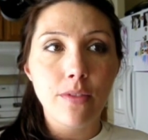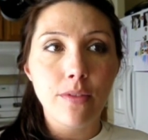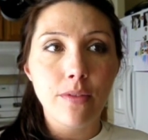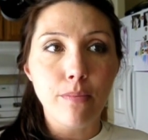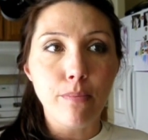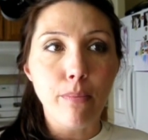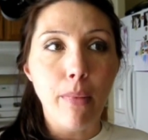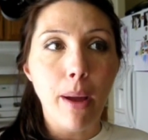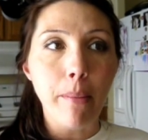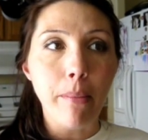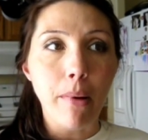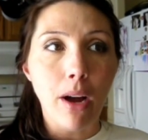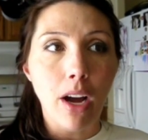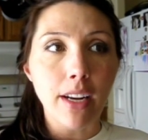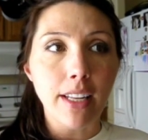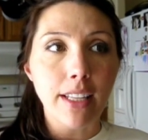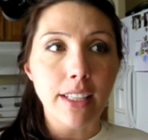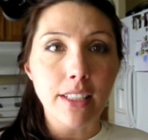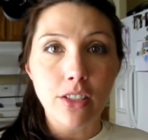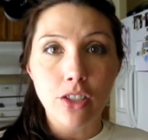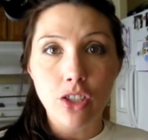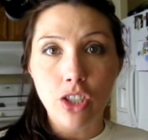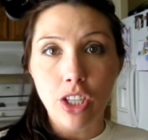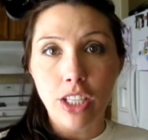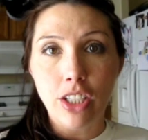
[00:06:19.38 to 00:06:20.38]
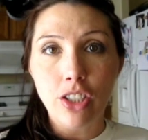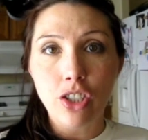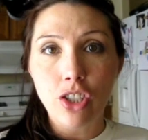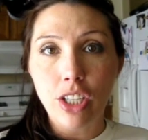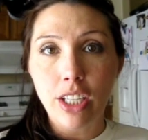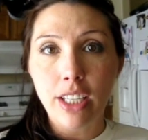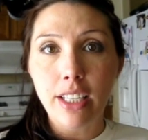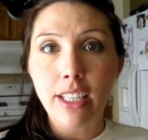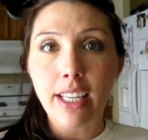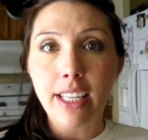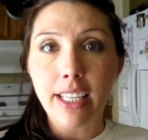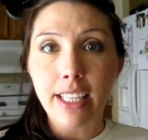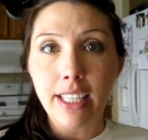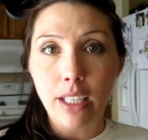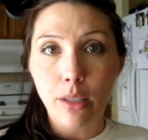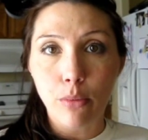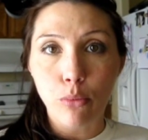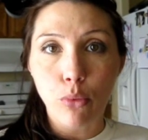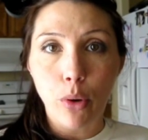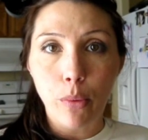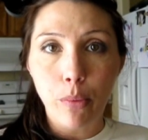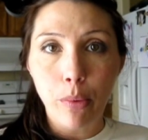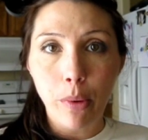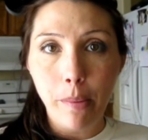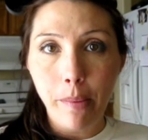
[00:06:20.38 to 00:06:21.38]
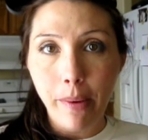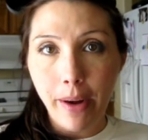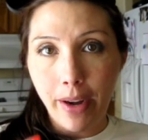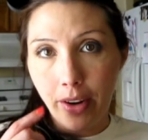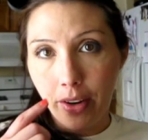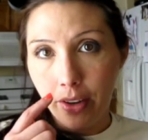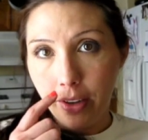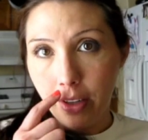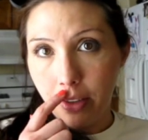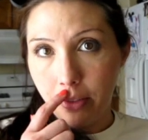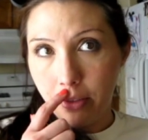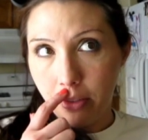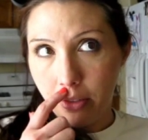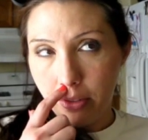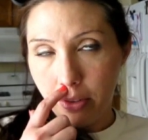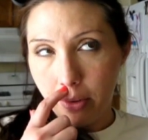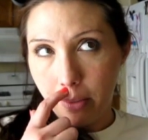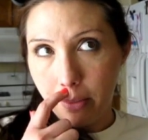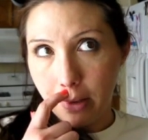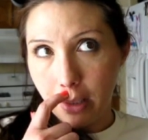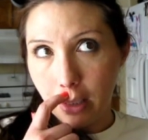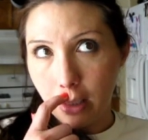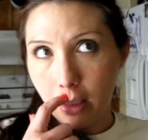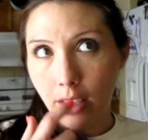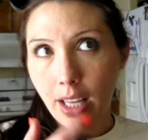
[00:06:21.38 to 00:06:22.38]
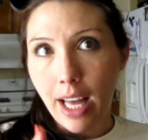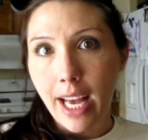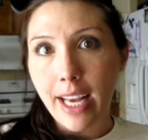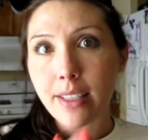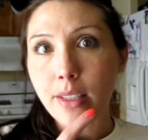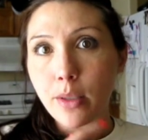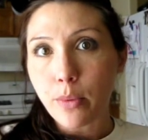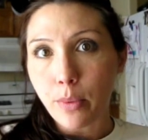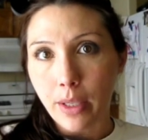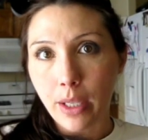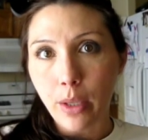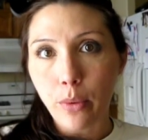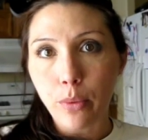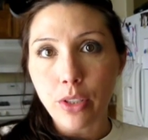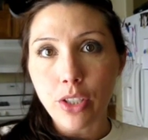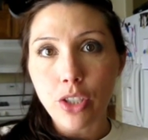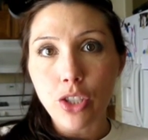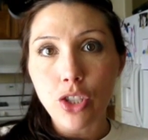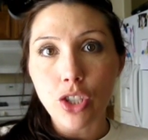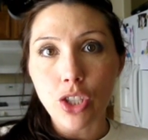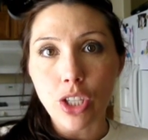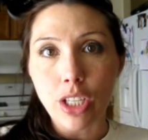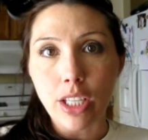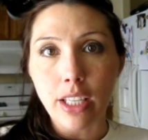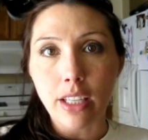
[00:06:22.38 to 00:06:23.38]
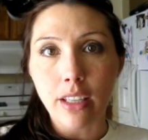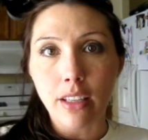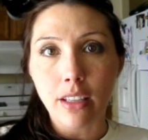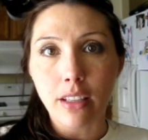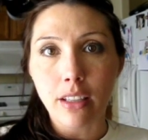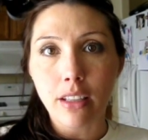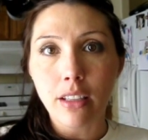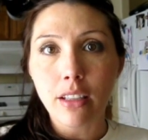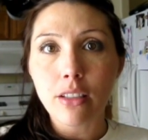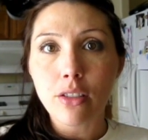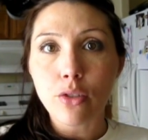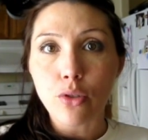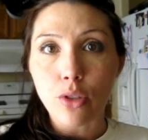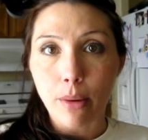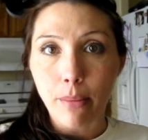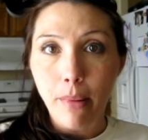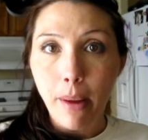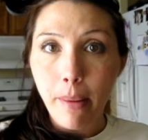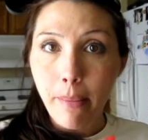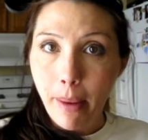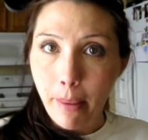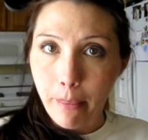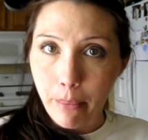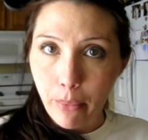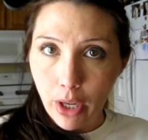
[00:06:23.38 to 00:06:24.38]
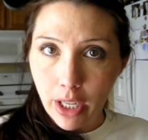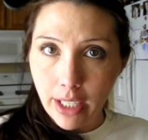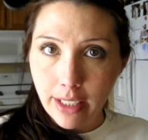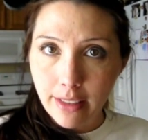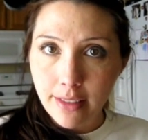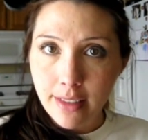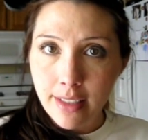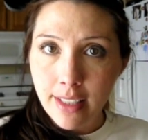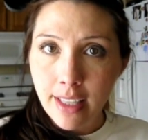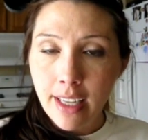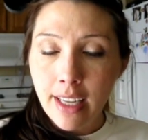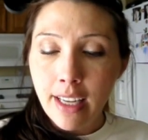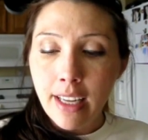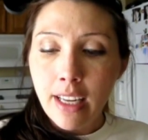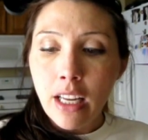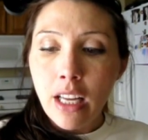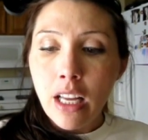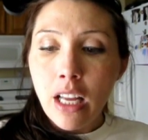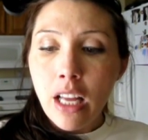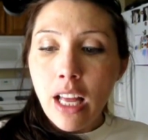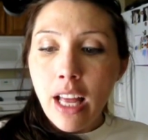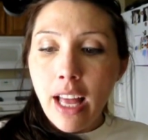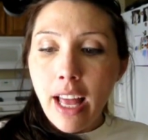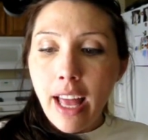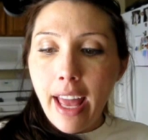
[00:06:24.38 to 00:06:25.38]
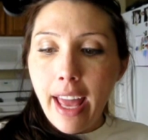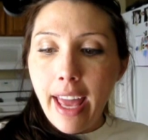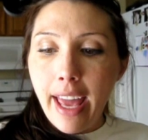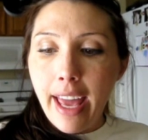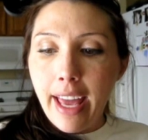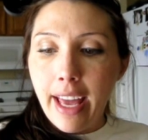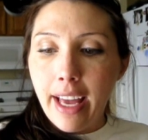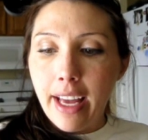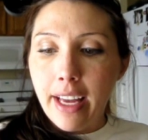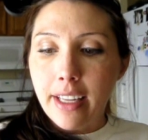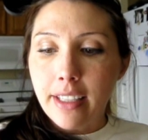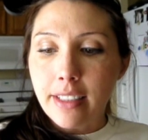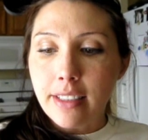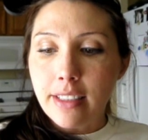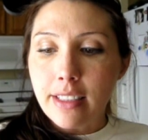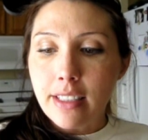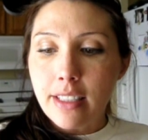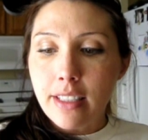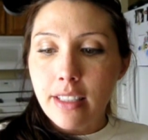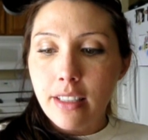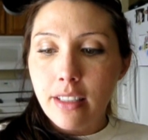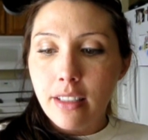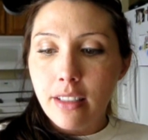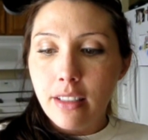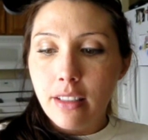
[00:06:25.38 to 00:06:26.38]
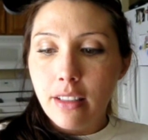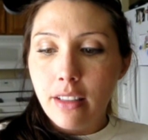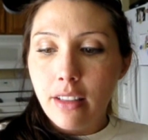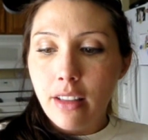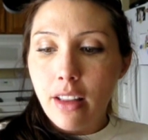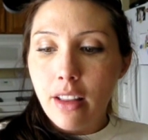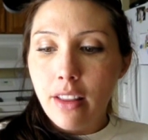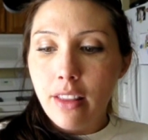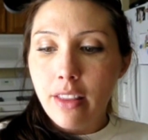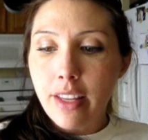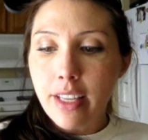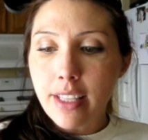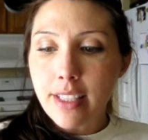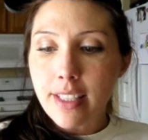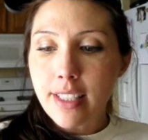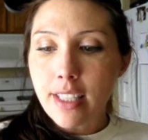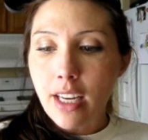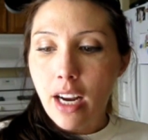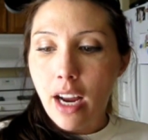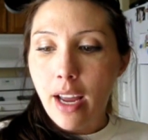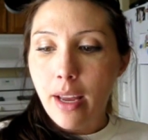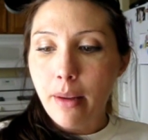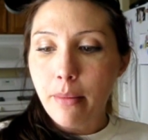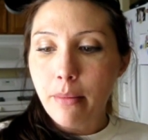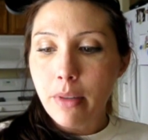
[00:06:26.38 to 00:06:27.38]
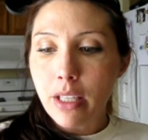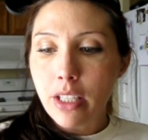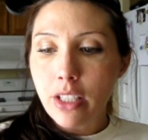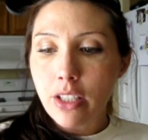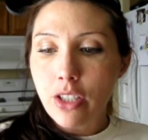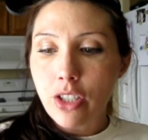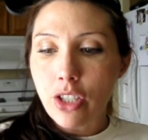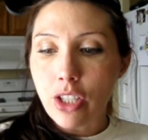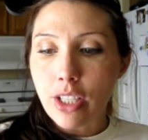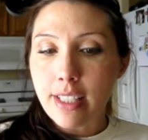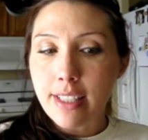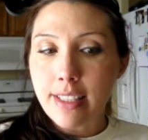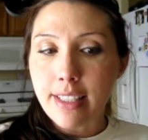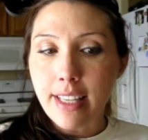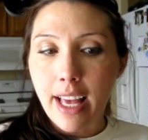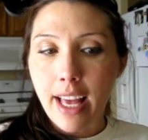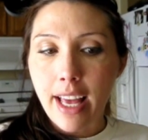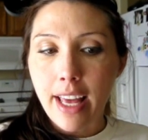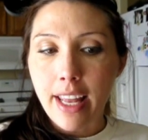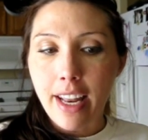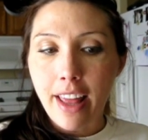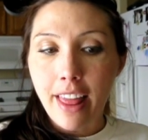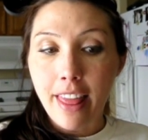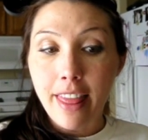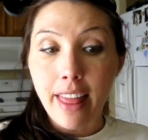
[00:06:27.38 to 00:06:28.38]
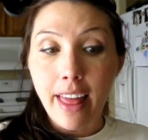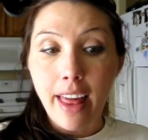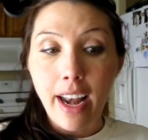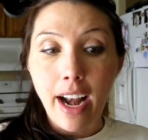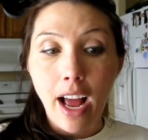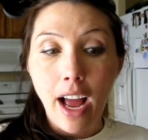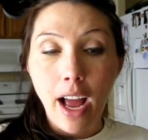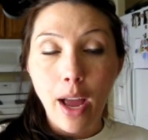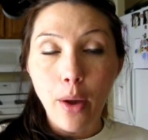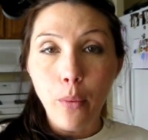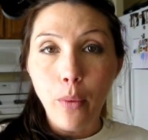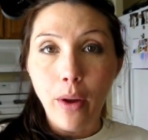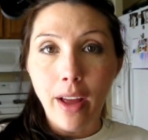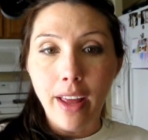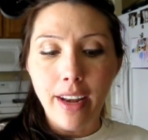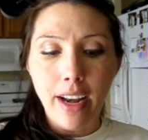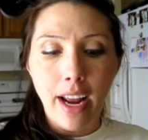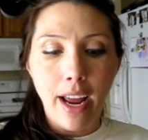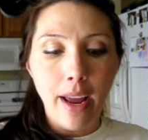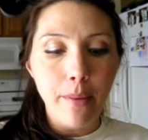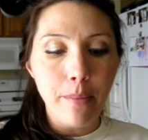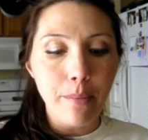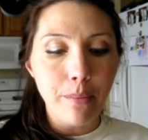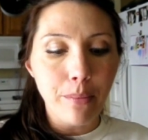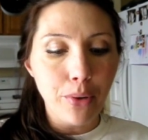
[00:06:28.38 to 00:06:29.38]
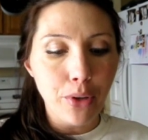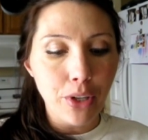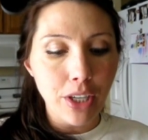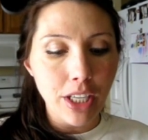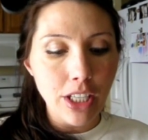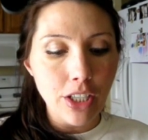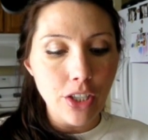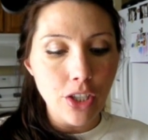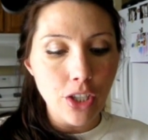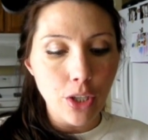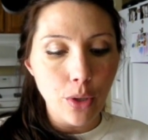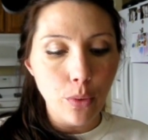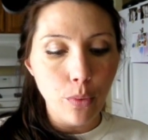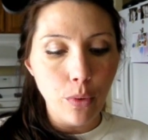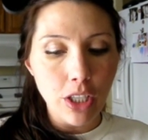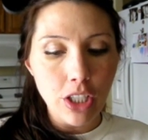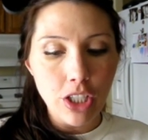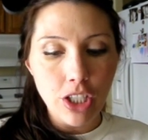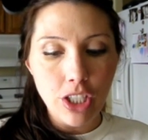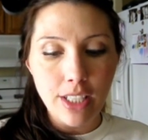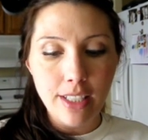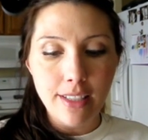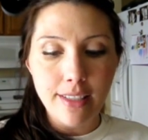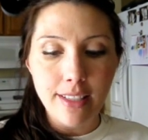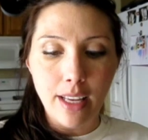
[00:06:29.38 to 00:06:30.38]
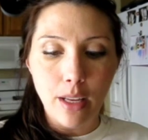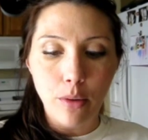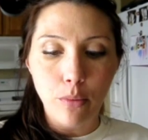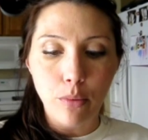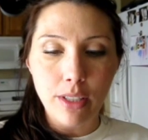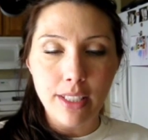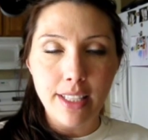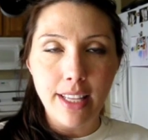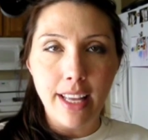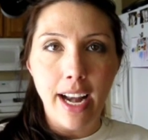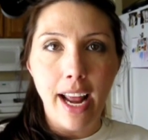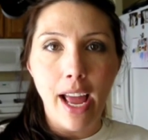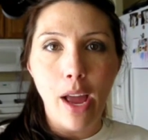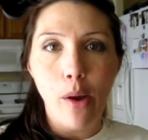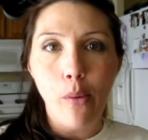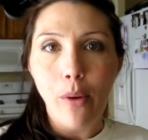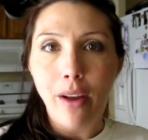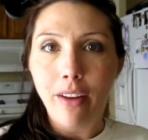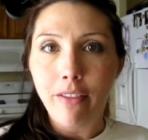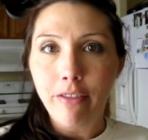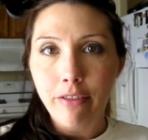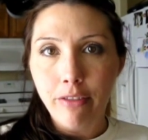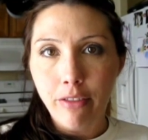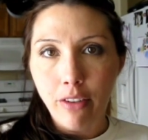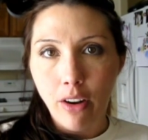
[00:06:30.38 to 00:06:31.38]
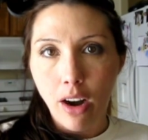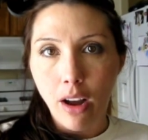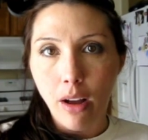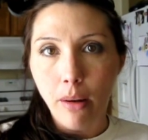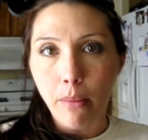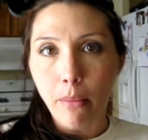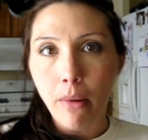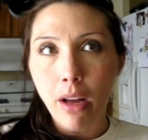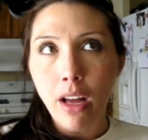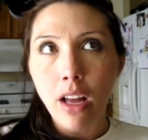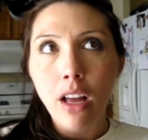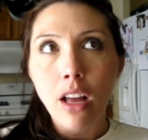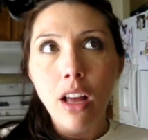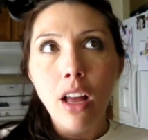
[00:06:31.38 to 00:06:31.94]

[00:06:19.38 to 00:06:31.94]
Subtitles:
my body is changing and getting more prepared, even from the last week when she stripped my membranes. And this time she said that I'm pretty sure what she said was that I went from